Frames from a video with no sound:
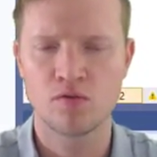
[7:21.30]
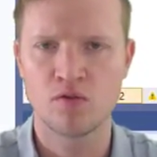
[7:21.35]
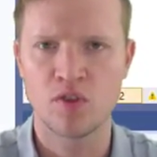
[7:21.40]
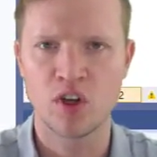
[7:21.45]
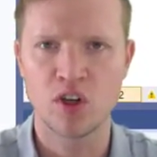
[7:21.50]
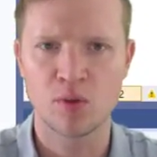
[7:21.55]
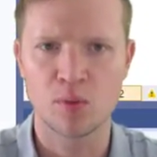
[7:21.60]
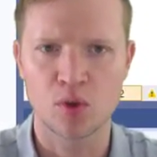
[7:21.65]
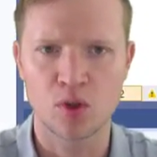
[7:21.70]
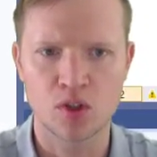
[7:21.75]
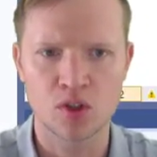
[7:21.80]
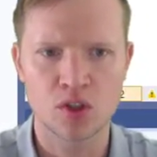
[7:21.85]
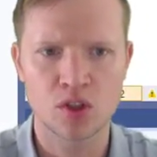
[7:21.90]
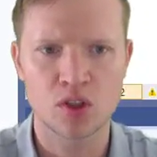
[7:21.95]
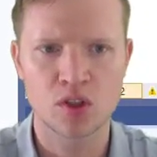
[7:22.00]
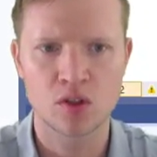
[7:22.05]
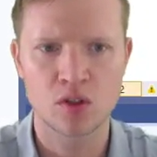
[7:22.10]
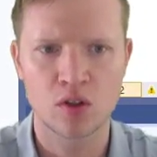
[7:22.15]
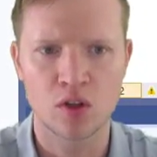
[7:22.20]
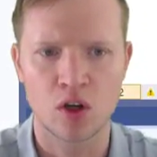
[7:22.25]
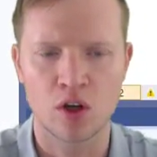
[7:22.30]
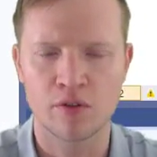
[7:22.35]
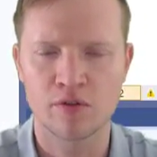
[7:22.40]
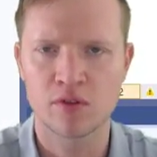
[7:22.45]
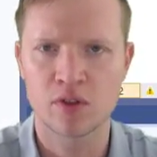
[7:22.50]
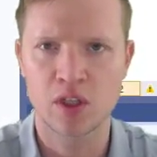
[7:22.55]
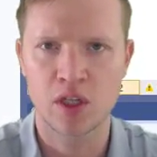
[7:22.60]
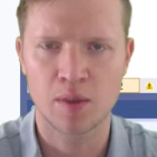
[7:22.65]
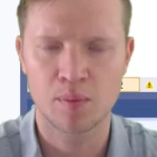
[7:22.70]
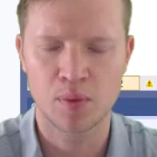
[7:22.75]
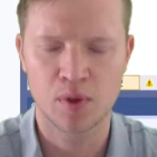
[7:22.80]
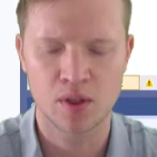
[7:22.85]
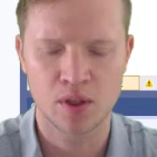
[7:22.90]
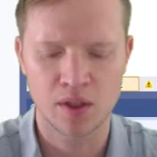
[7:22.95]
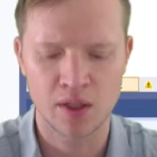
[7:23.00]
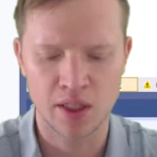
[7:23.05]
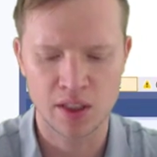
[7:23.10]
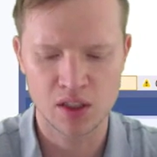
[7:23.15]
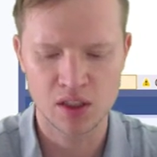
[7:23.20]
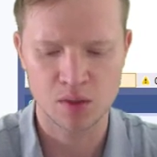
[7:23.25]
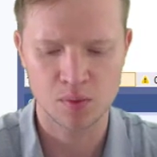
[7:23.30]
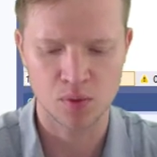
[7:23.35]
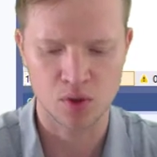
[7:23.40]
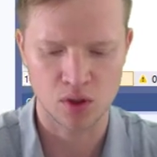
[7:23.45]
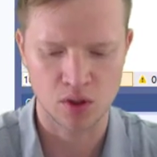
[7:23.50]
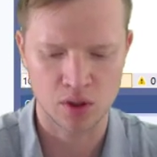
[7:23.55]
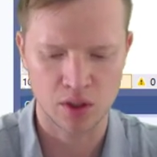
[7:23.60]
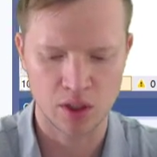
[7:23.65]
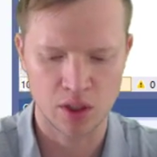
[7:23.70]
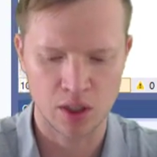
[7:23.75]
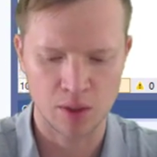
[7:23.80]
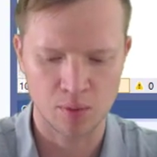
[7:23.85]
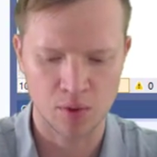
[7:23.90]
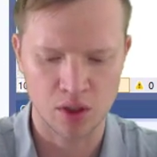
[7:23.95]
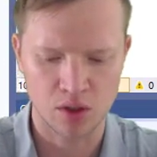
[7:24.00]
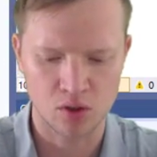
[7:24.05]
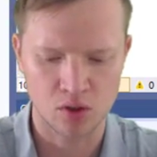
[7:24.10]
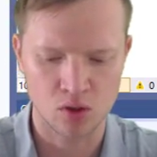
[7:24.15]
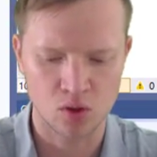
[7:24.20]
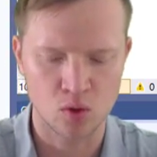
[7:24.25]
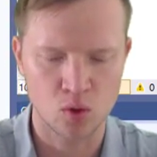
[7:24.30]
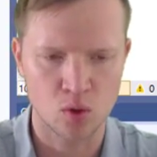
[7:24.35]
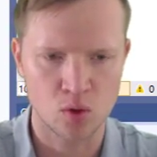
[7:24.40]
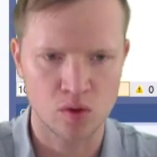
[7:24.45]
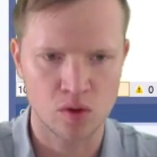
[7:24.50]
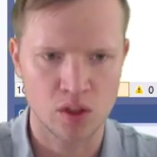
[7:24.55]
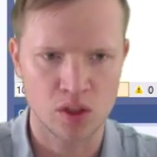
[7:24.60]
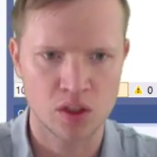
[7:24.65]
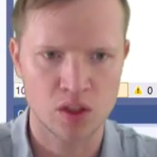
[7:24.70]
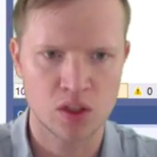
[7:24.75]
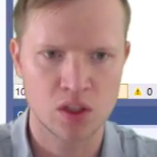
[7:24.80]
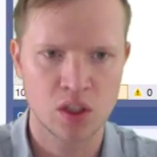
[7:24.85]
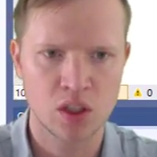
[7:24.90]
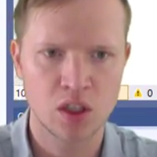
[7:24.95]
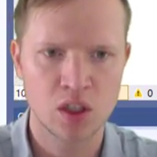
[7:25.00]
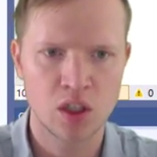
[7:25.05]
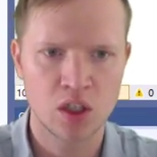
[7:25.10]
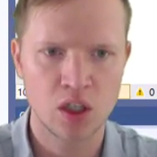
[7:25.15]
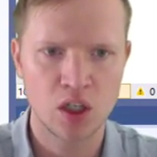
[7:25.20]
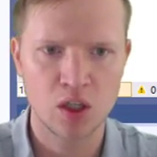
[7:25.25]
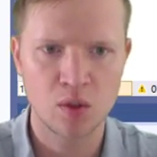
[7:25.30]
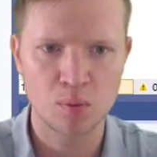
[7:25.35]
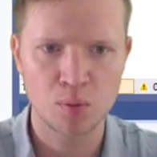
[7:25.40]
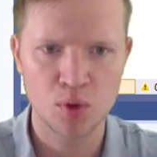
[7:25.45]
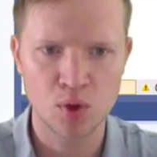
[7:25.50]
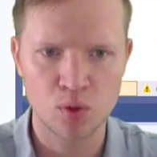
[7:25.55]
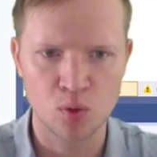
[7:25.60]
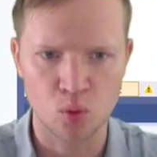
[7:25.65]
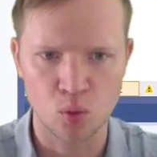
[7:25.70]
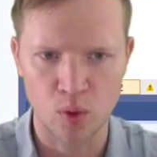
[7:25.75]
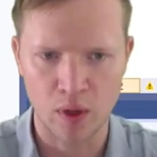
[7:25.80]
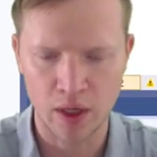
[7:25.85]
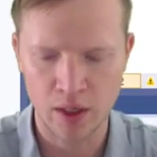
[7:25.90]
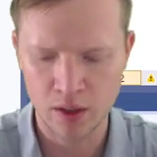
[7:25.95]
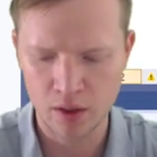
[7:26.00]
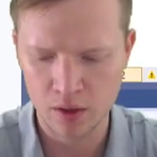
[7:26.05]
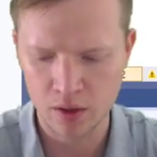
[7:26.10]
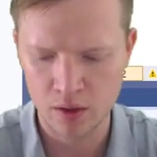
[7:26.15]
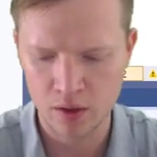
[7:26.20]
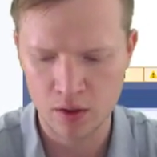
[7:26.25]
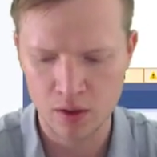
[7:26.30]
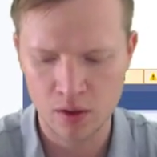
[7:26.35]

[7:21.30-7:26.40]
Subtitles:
variables of type decimal, and I'm going to call this input one